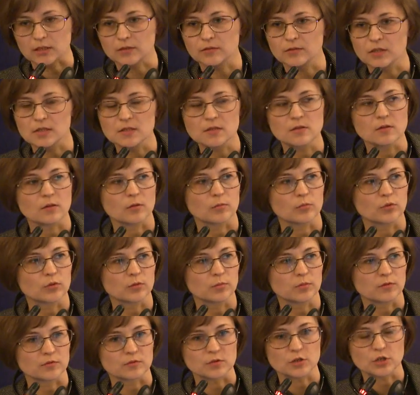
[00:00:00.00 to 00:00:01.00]
aimed at
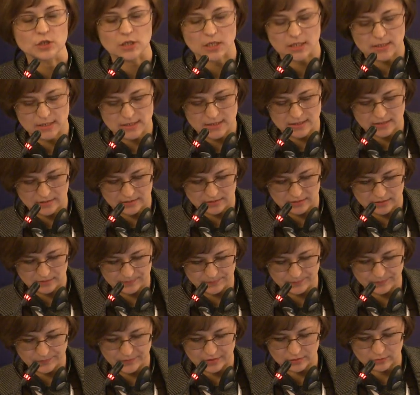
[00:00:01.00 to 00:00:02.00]
children and at
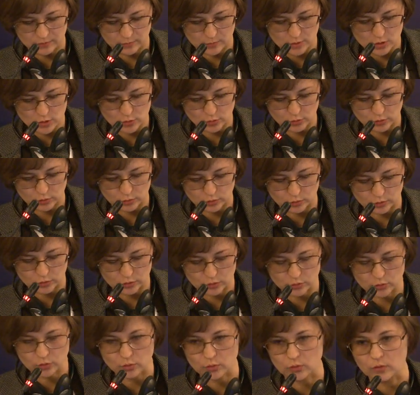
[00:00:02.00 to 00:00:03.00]
adults, at
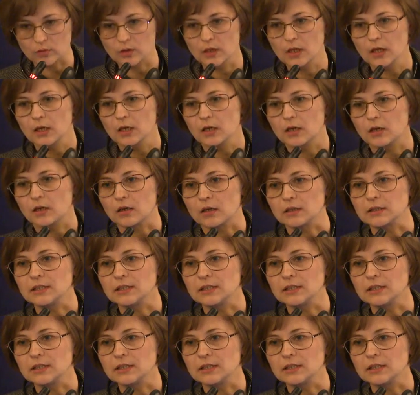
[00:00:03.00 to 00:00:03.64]
parents,